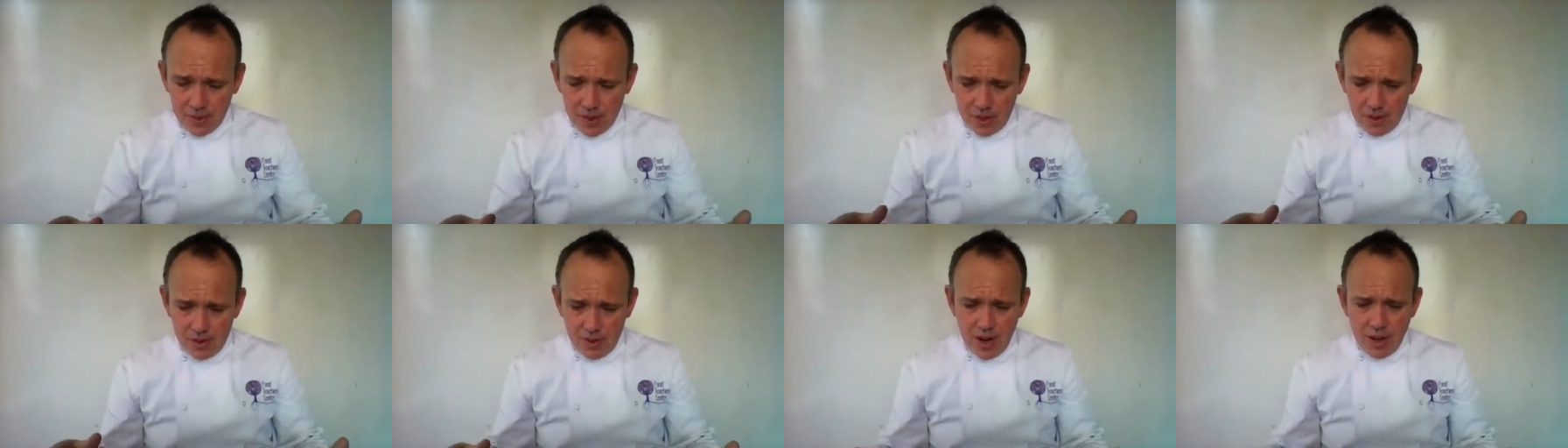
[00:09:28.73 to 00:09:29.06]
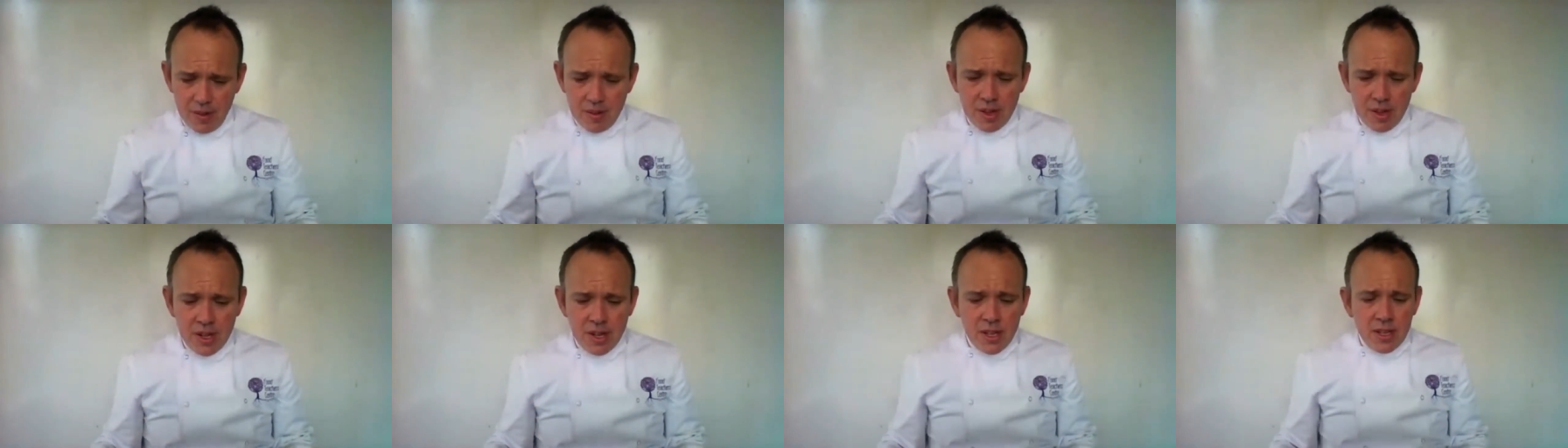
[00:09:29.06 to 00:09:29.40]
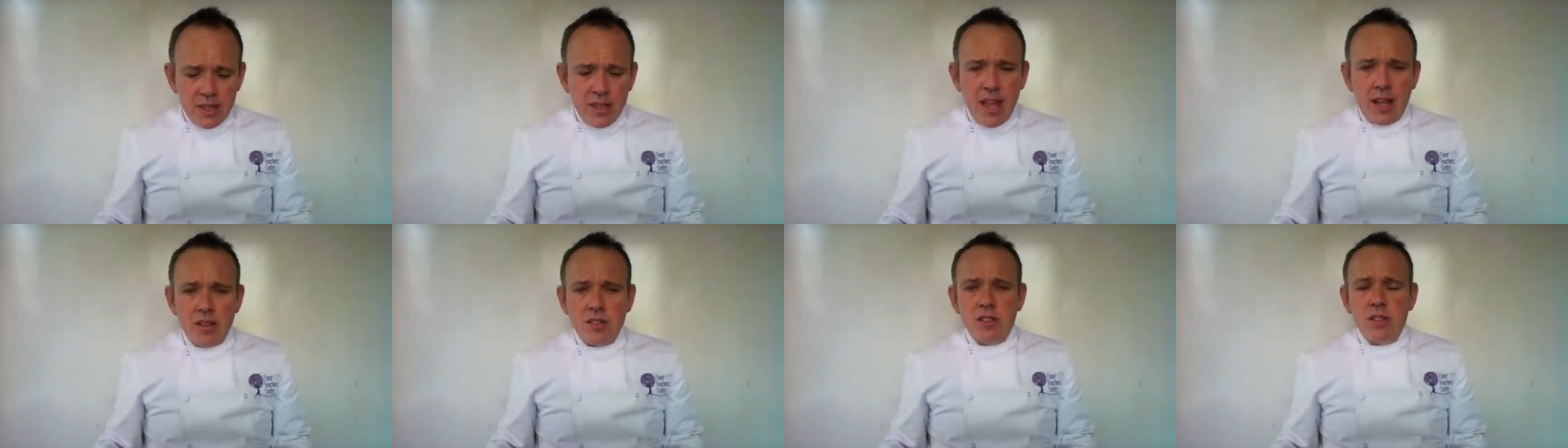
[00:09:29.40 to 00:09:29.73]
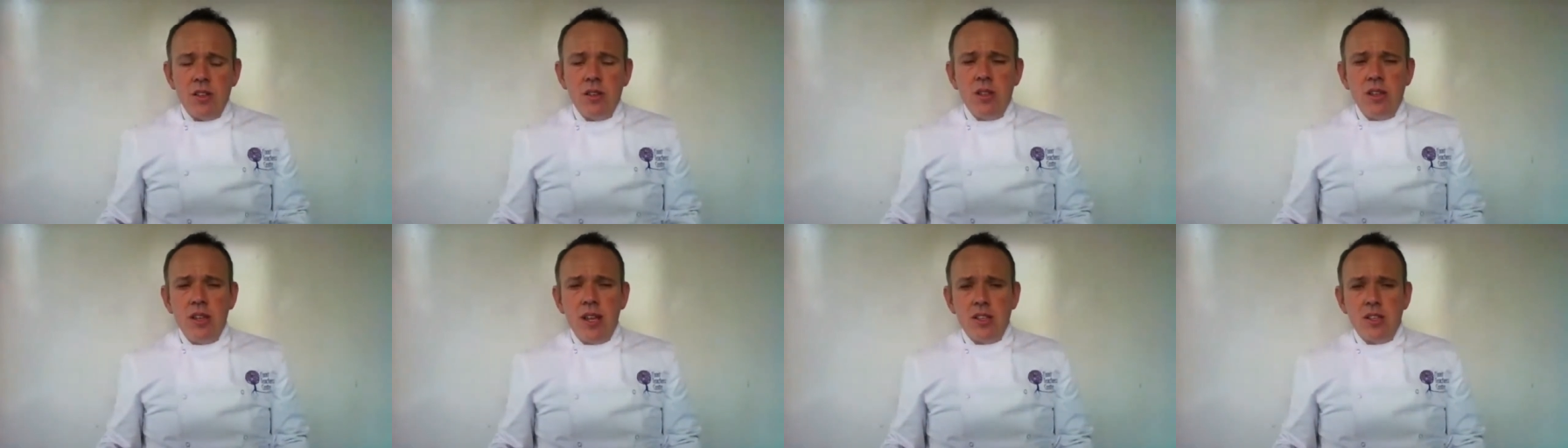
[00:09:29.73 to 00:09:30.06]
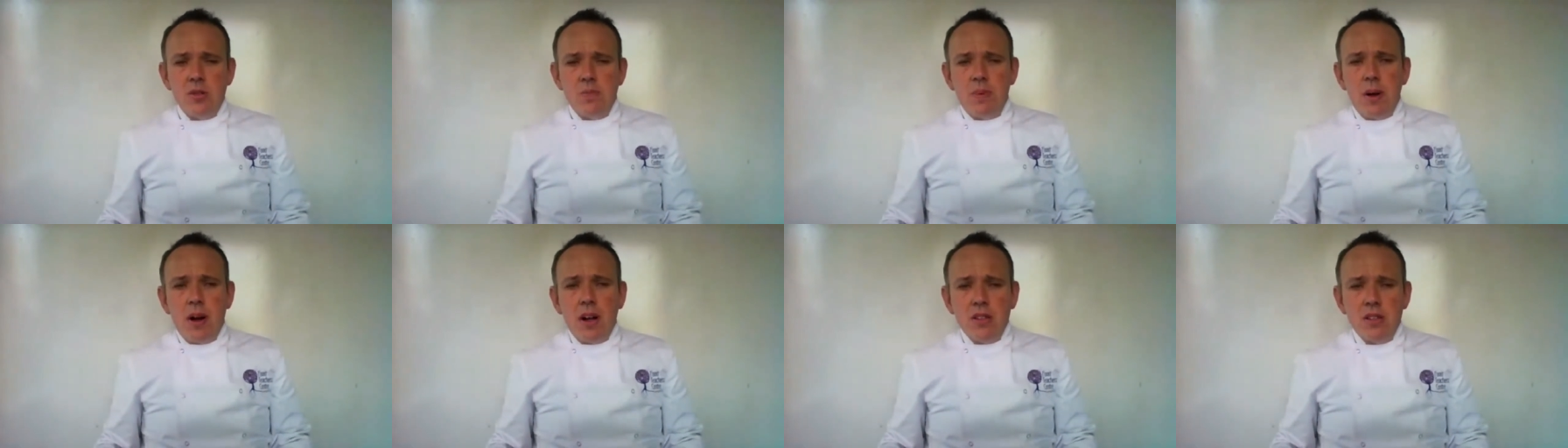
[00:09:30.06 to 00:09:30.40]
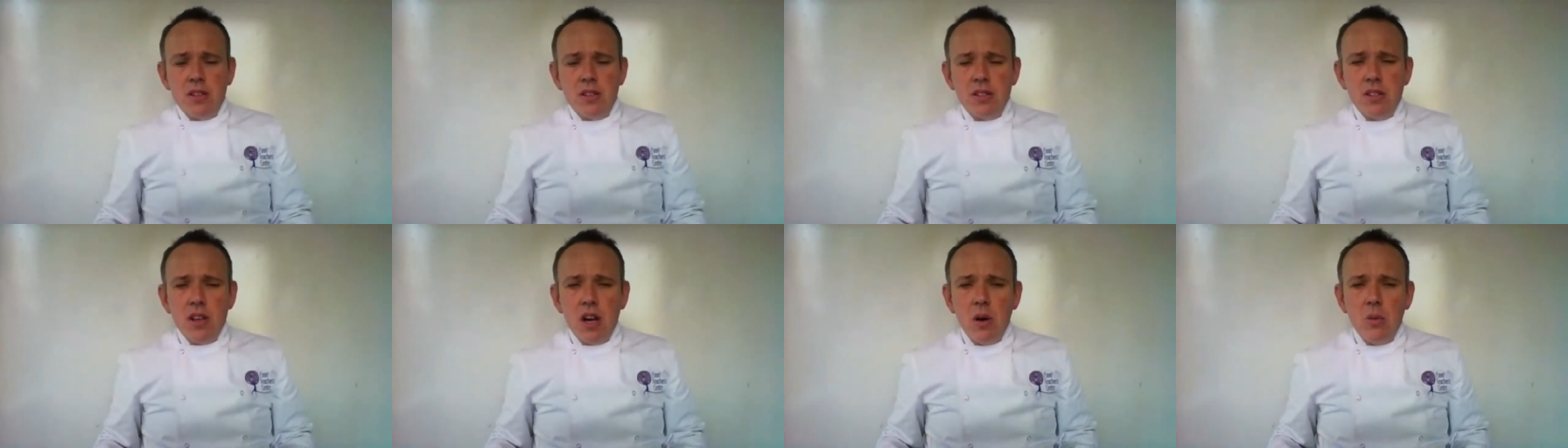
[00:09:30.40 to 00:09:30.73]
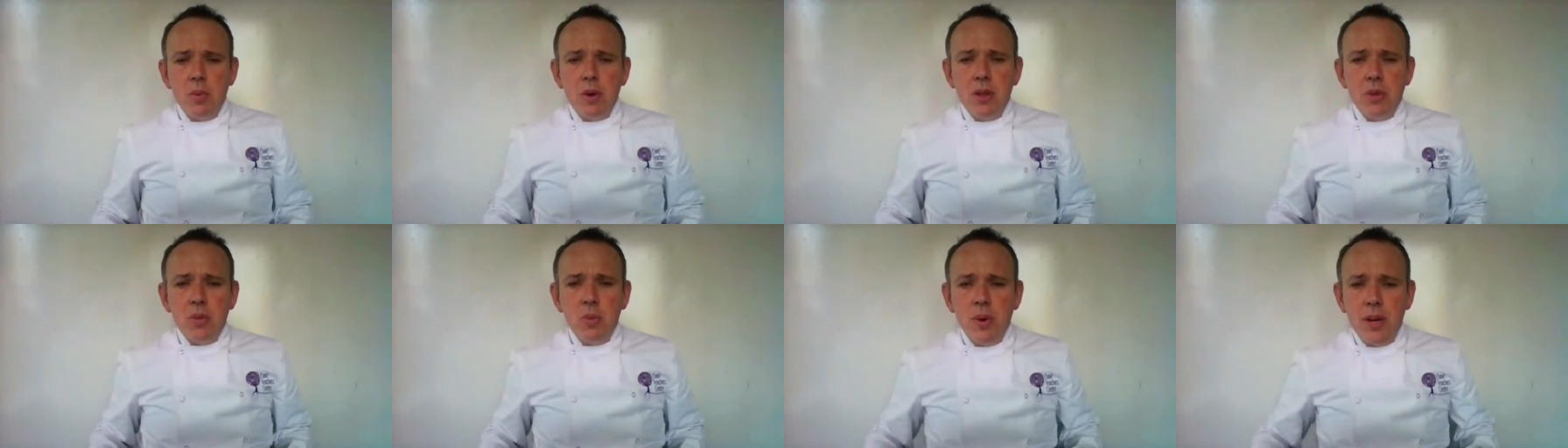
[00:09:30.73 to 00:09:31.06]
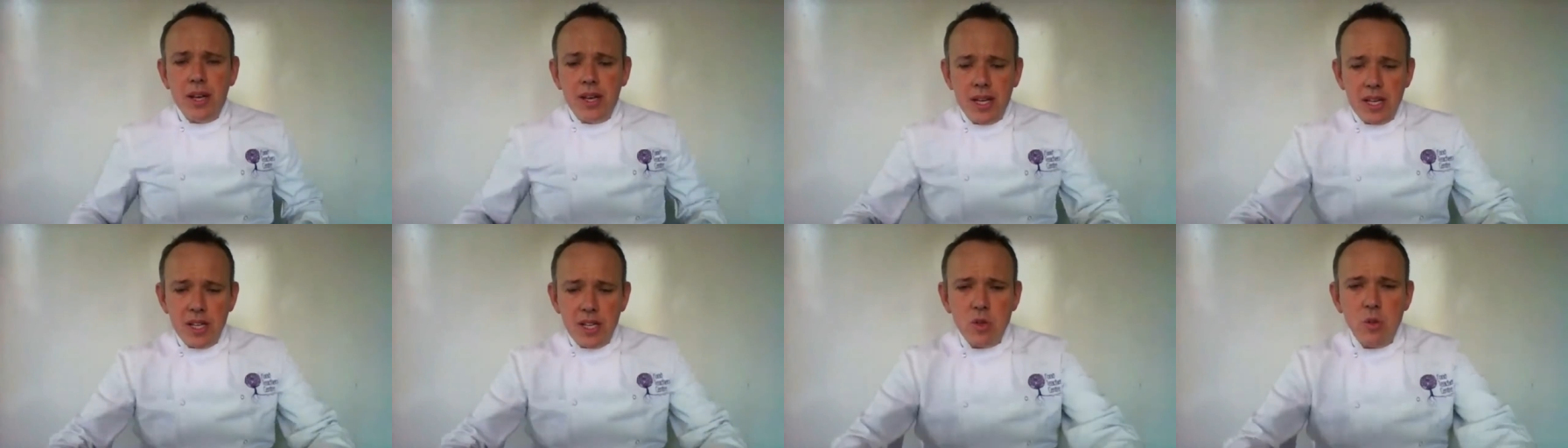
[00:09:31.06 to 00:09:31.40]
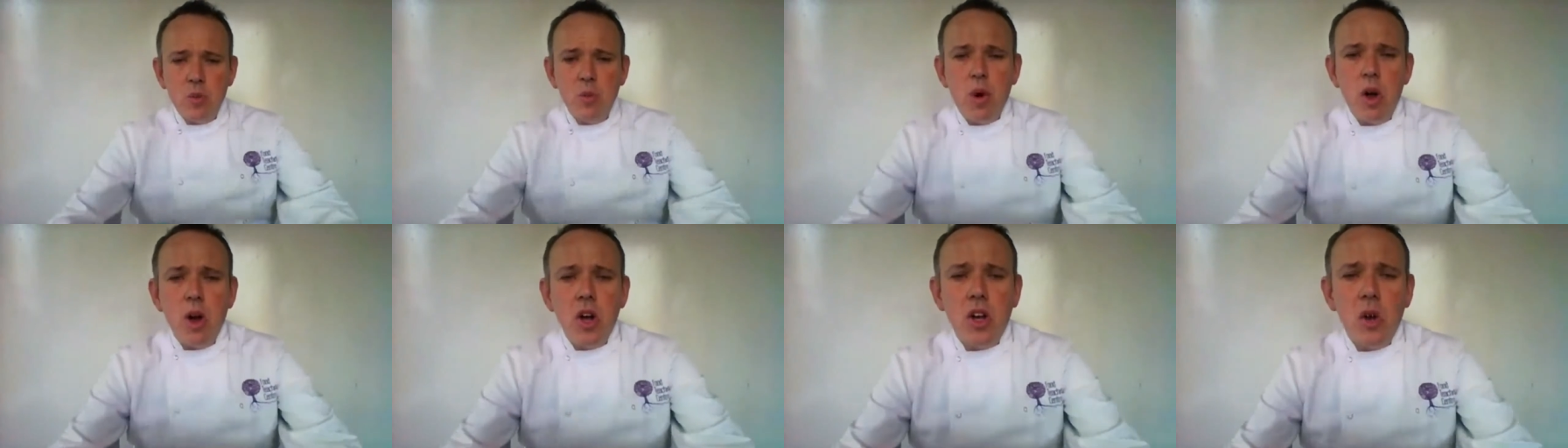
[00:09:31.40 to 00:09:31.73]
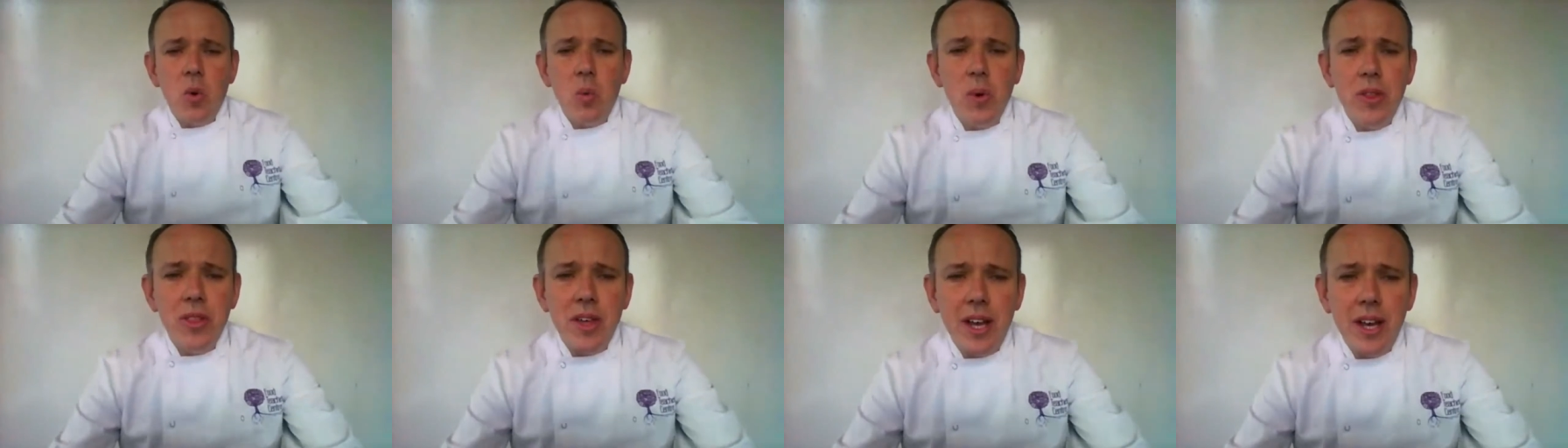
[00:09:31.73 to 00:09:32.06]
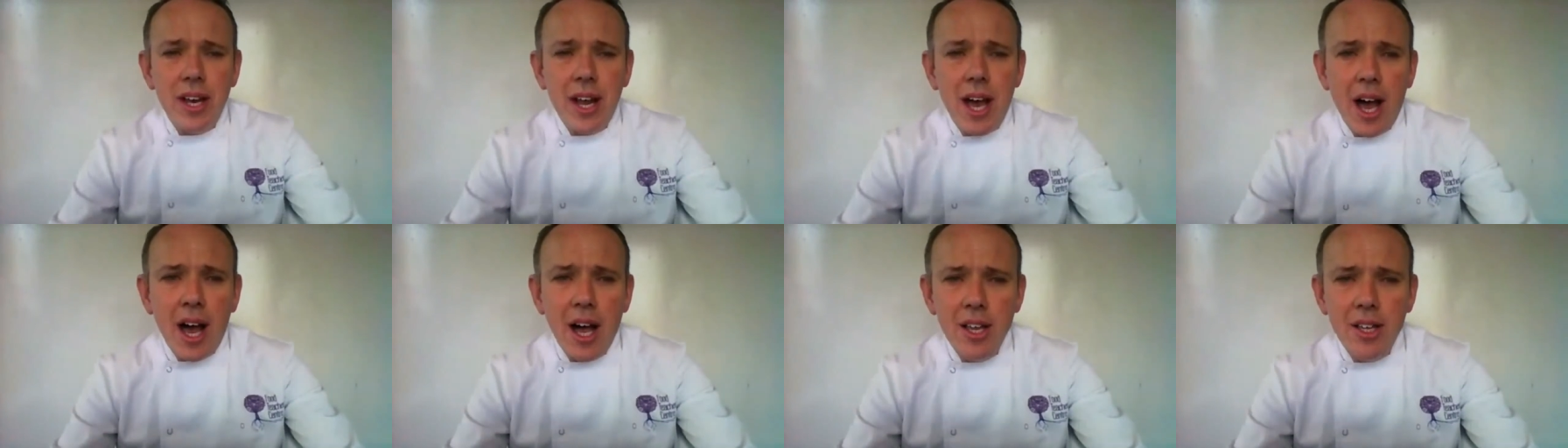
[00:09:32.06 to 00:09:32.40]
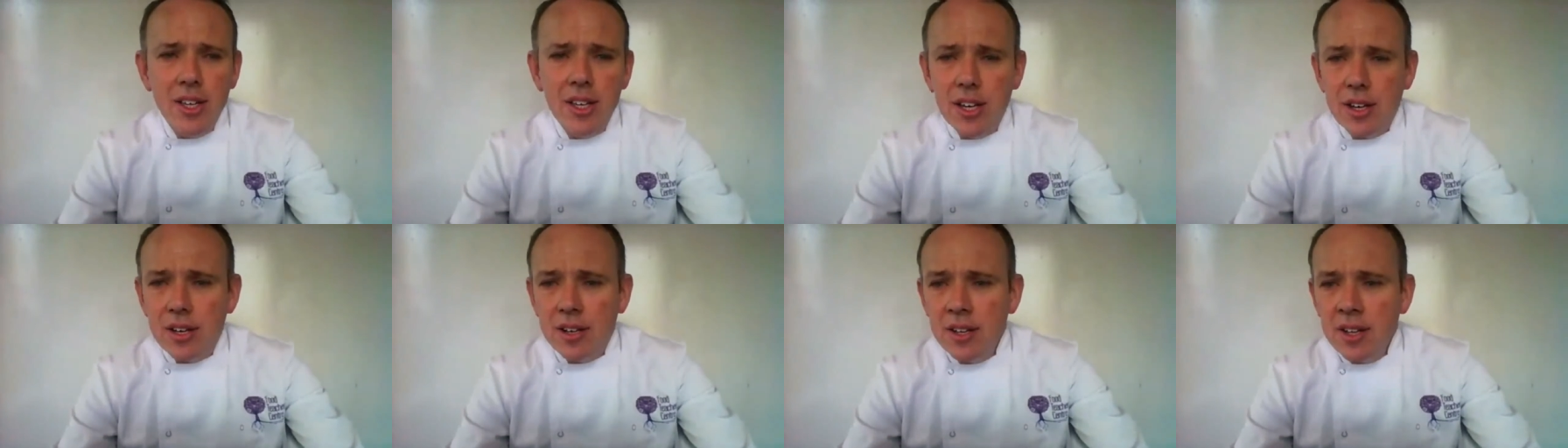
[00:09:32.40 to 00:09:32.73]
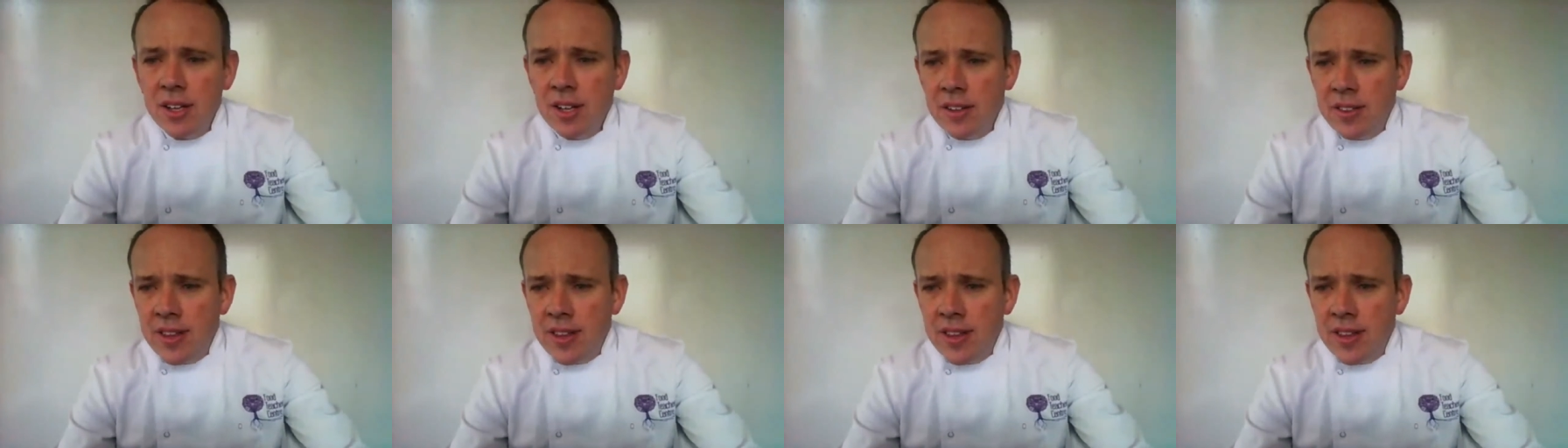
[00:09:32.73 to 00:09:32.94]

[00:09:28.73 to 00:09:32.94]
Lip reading: All right. Now, to do the nettle part to start with, we need to work with an onion.